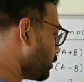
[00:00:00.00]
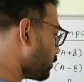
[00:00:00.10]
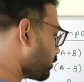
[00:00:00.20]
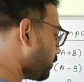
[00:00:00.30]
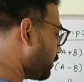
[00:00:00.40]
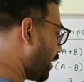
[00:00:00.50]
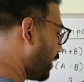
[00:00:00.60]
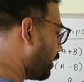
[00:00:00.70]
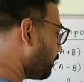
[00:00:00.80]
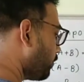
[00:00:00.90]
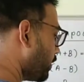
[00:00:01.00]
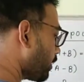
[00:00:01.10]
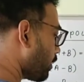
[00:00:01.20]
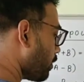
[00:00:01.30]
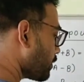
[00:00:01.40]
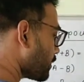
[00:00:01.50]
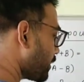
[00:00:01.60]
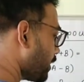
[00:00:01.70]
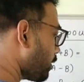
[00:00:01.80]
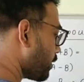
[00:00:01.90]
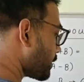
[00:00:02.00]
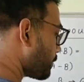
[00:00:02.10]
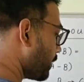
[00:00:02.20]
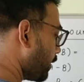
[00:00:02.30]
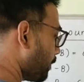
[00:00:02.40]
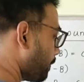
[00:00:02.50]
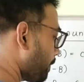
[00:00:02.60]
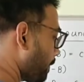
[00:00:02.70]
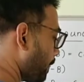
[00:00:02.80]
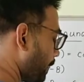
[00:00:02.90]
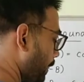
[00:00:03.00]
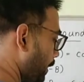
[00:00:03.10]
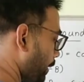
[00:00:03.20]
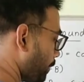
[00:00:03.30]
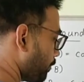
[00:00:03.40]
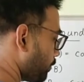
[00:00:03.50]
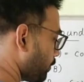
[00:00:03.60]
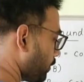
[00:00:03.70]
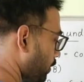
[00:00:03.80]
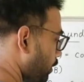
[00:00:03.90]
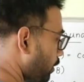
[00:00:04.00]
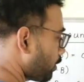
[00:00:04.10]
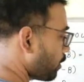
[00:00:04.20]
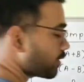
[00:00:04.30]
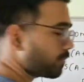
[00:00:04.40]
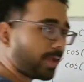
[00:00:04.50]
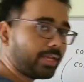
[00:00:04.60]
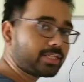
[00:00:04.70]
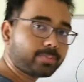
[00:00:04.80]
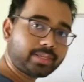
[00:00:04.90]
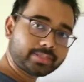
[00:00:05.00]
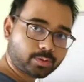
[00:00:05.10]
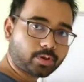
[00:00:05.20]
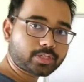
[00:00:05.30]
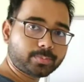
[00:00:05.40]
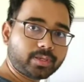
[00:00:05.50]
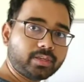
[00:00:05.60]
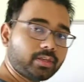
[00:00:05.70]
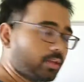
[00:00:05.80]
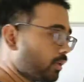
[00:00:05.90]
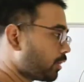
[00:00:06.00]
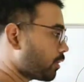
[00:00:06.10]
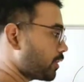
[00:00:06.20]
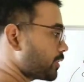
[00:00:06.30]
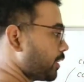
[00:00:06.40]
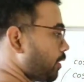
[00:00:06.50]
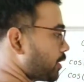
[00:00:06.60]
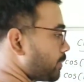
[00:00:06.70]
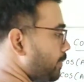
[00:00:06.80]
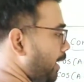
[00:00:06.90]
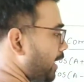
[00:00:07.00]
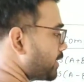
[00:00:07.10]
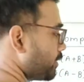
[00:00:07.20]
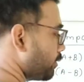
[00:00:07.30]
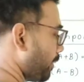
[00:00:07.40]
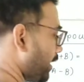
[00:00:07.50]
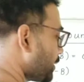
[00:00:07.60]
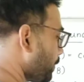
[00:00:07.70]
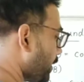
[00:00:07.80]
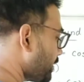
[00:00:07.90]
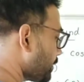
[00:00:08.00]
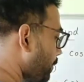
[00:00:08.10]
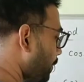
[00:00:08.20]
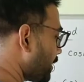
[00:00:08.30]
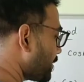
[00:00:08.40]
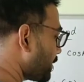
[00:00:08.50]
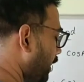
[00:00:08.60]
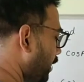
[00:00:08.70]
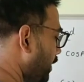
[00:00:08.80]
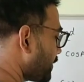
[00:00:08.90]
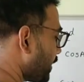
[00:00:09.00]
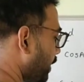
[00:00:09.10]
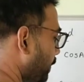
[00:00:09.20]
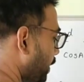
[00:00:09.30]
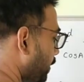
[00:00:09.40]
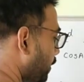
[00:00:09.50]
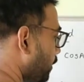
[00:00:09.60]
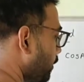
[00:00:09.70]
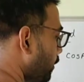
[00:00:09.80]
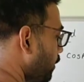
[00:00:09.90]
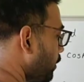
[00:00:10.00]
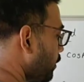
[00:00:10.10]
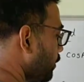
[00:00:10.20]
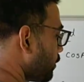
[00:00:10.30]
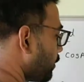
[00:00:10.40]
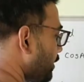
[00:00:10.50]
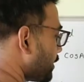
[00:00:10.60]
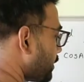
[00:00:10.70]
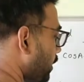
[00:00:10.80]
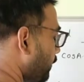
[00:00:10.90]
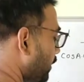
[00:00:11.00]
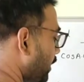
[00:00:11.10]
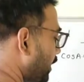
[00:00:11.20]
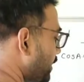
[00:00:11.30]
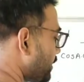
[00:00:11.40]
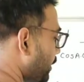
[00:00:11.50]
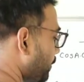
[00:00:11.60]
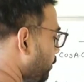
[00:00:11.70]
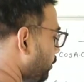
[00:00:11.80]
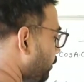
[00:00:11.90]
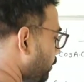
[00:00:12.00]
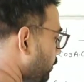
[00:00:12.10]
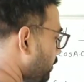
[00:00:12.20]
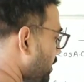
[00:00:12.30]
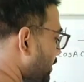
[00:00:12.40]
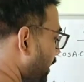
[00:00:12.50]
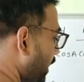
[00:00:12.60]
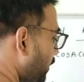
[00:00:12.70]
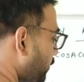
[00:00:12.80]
So we end up with cos A cos B. Cos of minus B is cos B. Cos A cos B minus into minus plus sin A sin B. So this is how we can easily prove the second